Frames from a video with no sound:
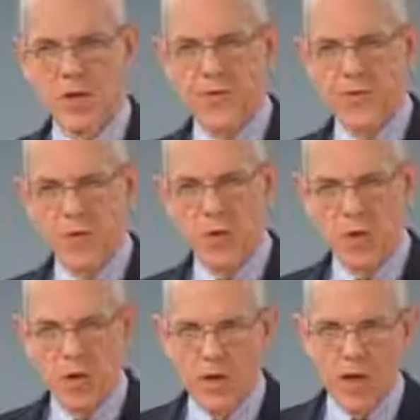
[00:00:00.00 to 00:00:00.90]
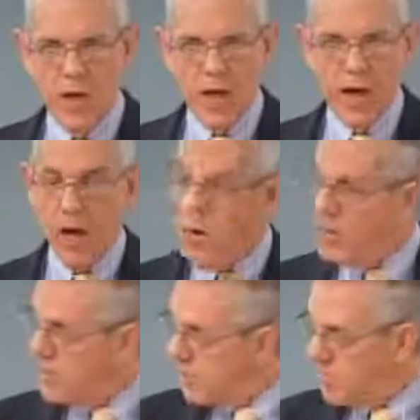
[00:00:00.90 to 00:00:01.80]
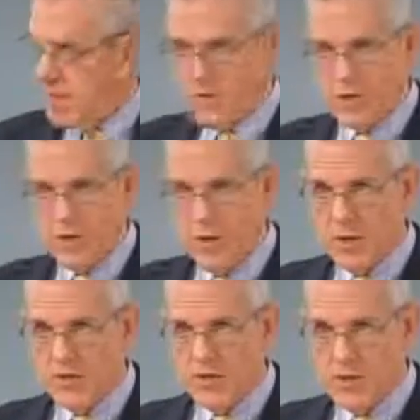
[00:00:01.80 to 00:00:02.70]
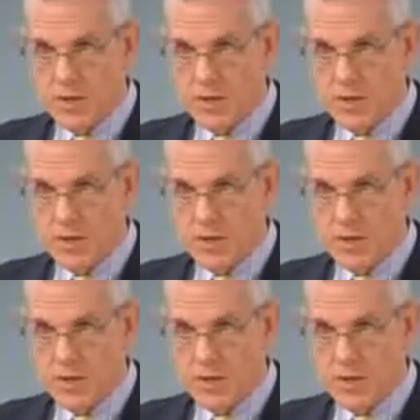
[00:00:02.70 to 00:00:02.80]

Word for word: So how I think about these questions